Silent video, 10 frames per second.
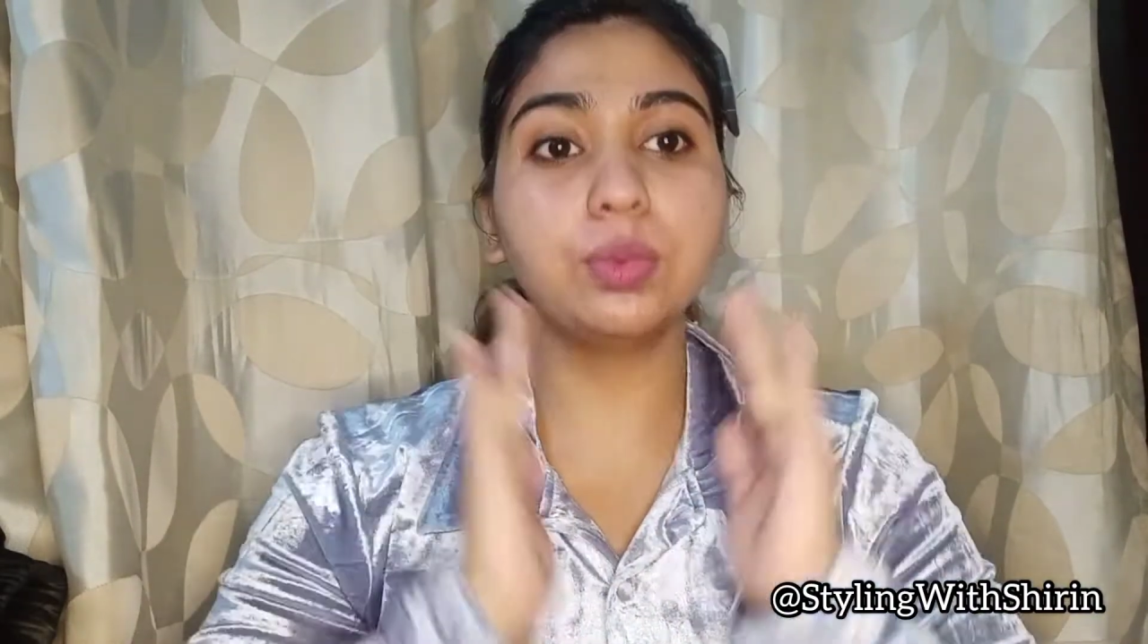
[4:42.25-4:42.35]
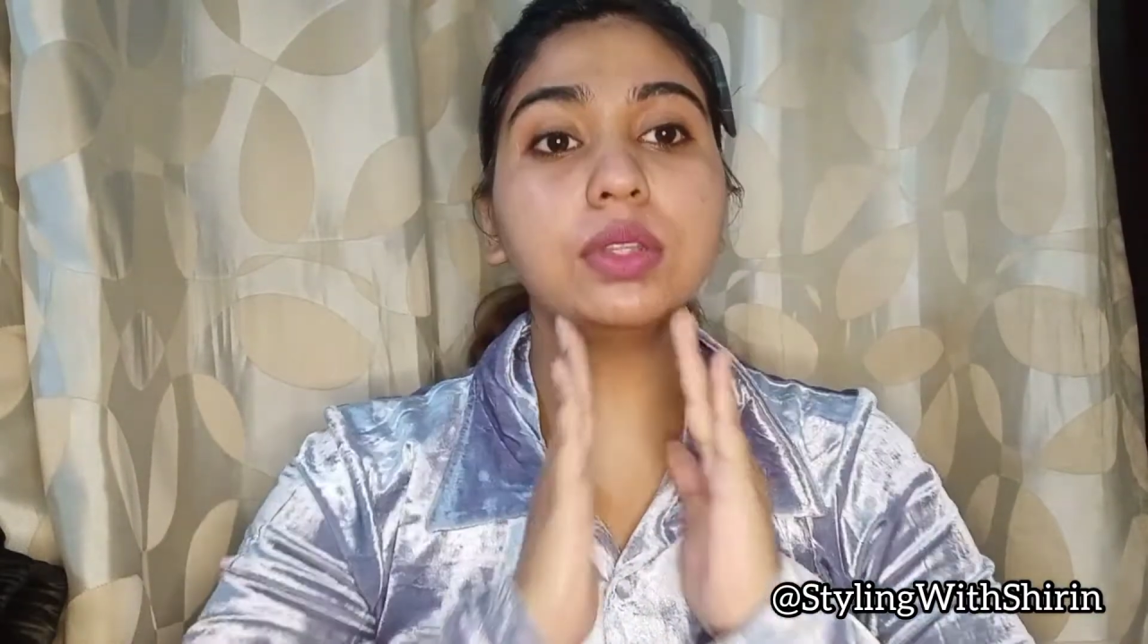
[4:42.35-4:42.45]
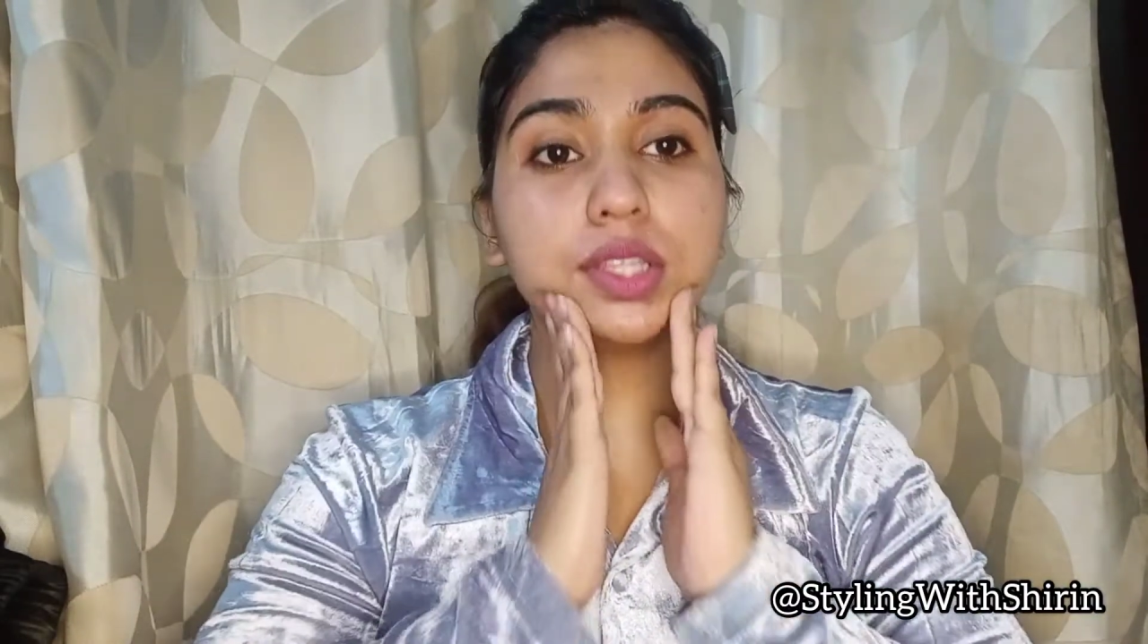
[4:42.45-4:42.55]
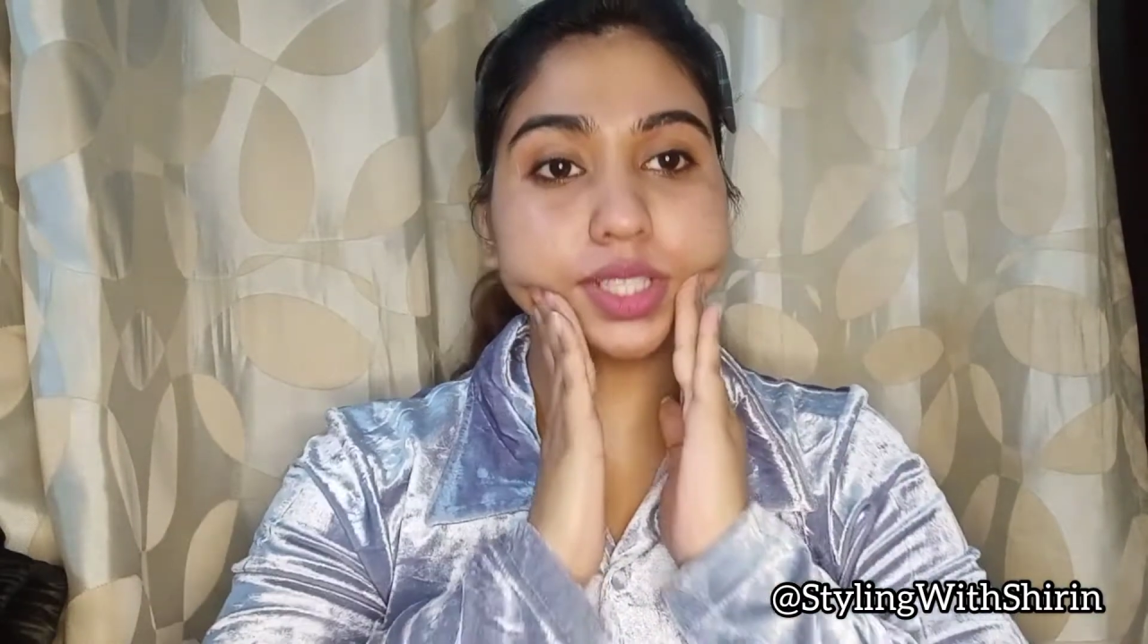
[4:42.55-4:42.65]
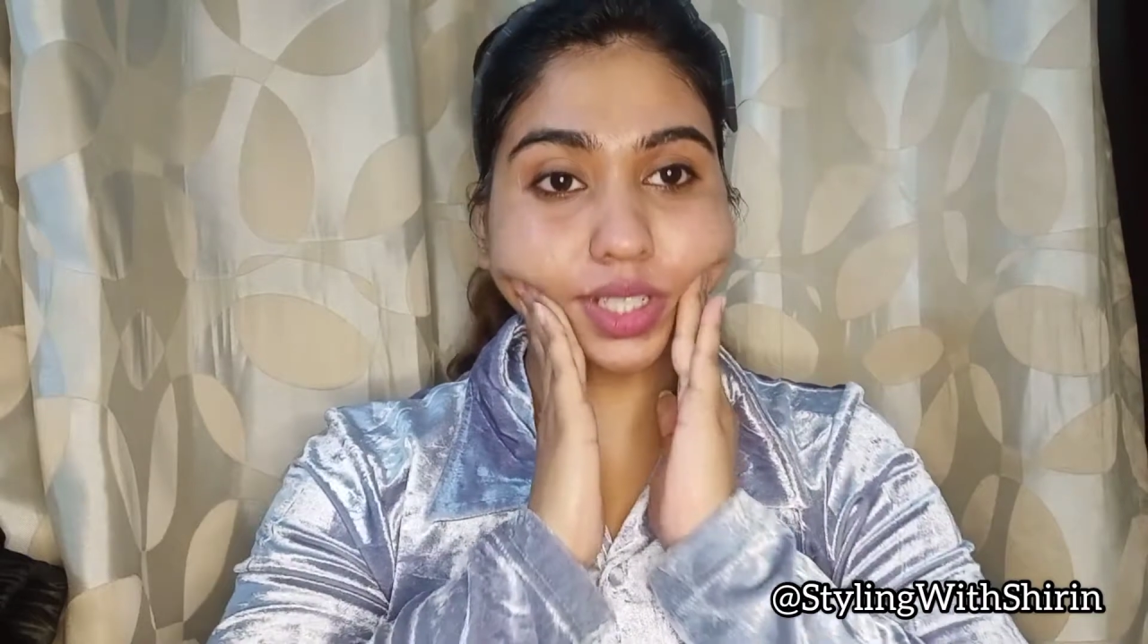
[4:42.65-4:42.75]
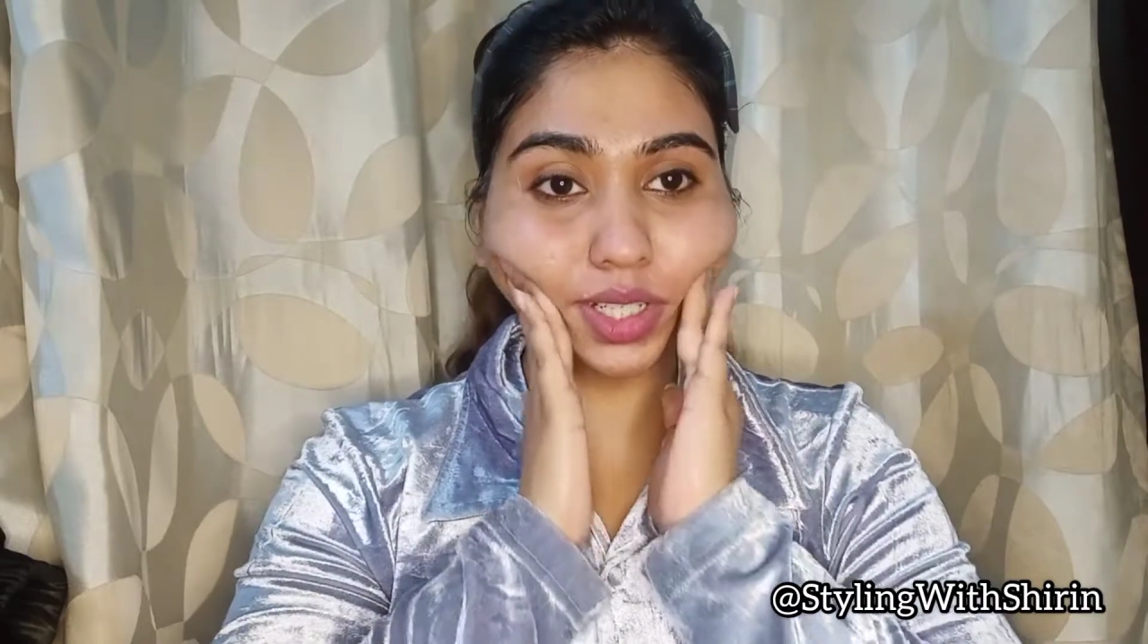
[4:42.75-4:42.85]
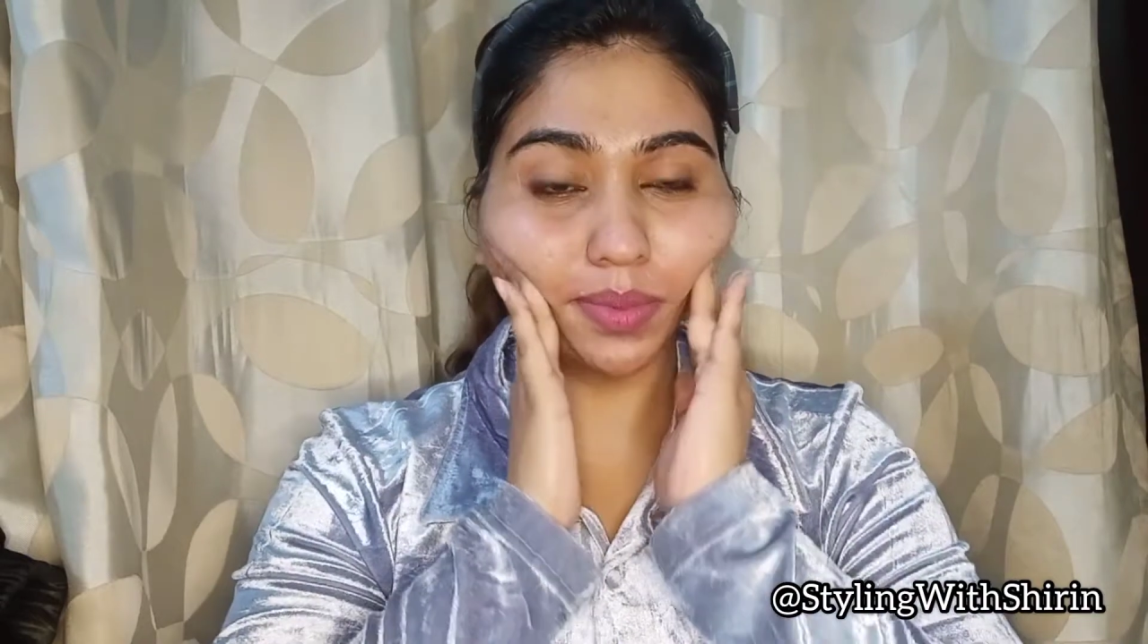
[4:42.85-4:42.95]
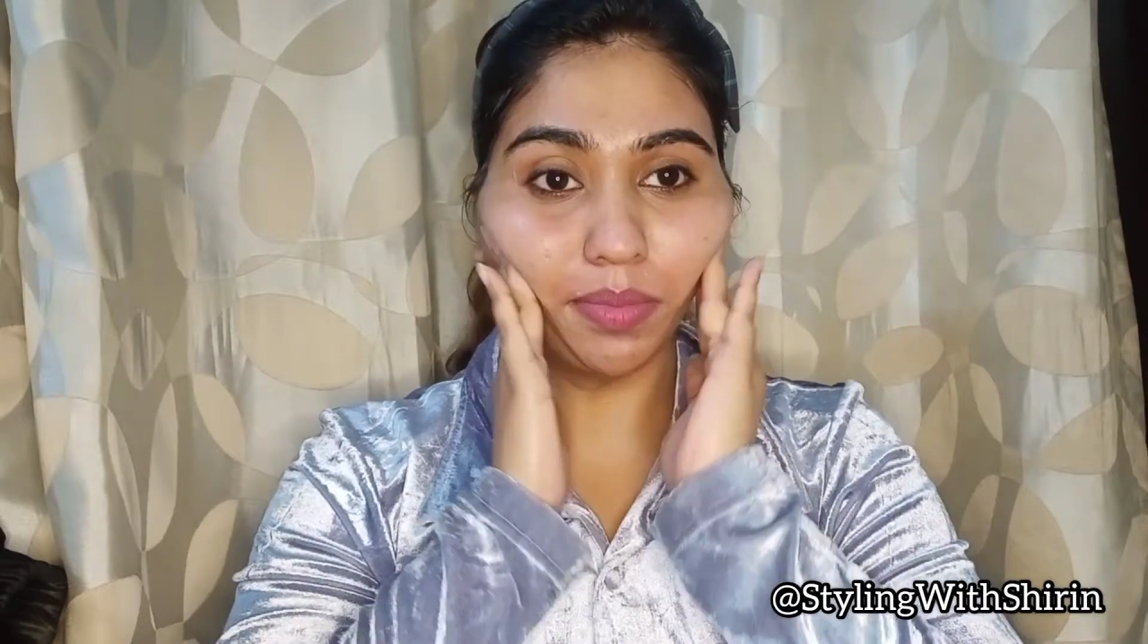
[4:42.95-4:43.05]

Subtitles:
with this cream.